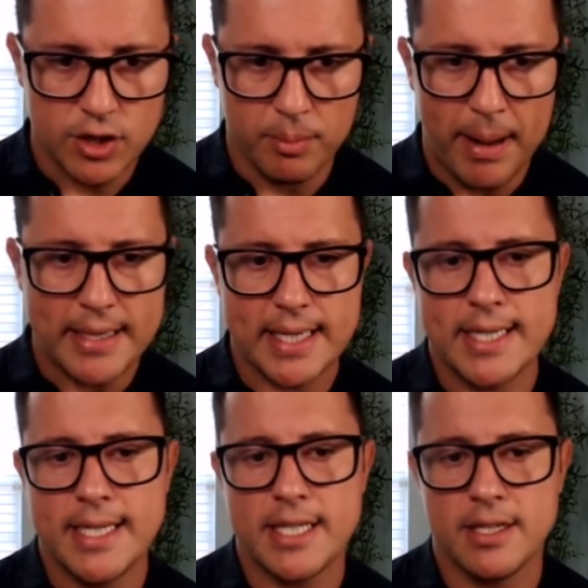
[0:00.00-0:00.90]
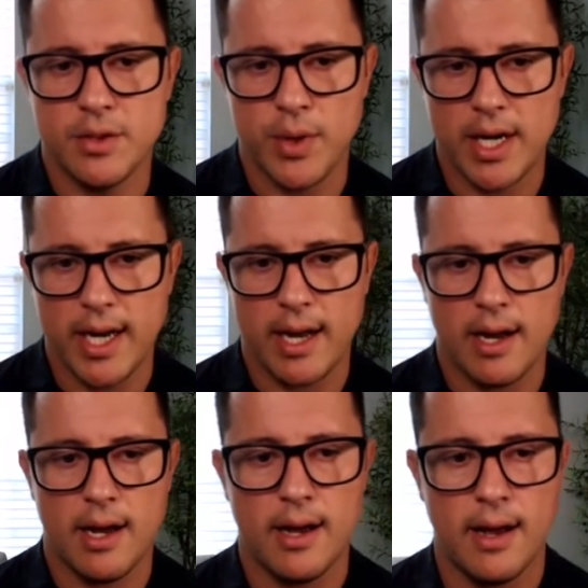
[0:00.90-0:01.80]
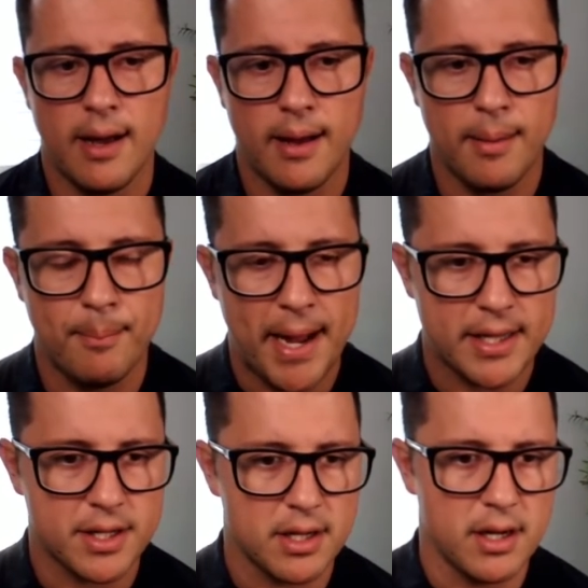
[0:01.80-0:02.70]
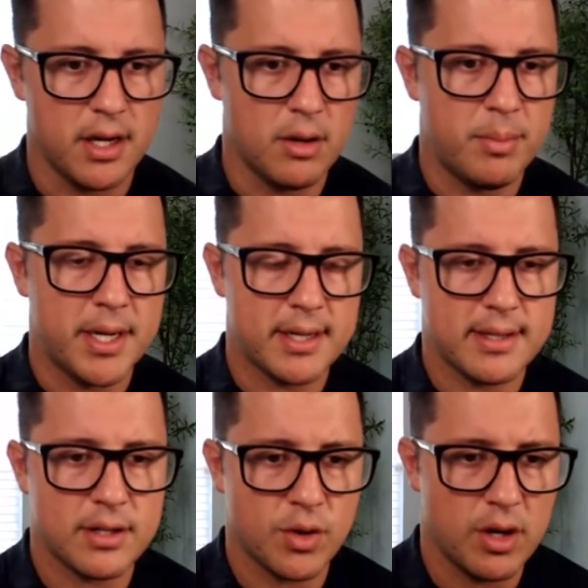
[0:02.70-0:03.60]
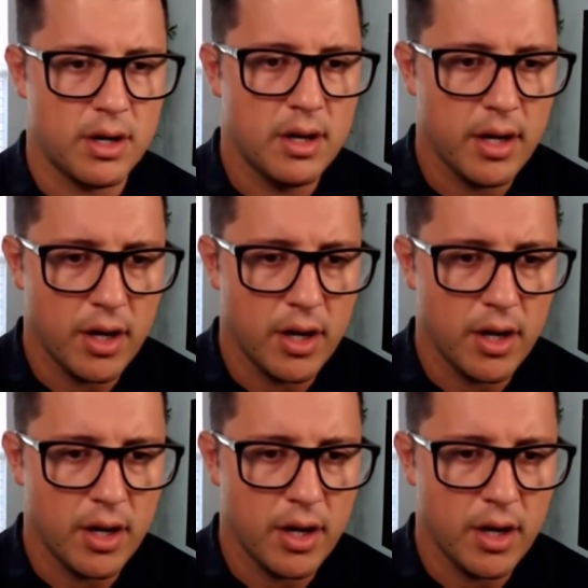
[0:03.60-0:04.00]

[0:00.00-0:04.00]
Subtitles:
So batch edit is really a method in OpenDSS, or